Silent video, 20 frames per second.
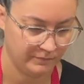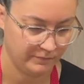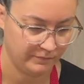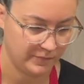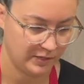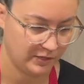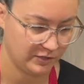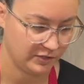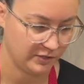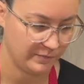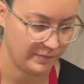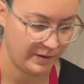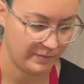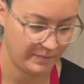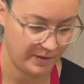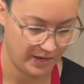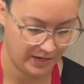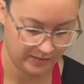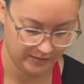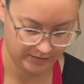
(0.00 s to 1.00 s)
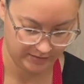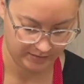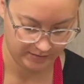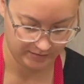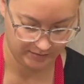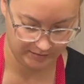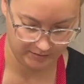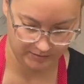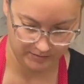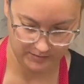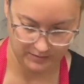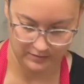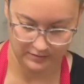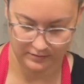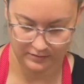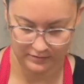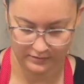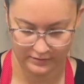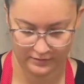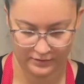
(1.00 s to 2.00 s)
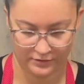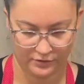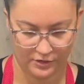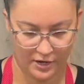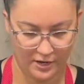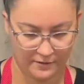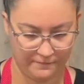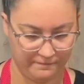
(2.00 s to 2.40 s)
Make sure my base is straight.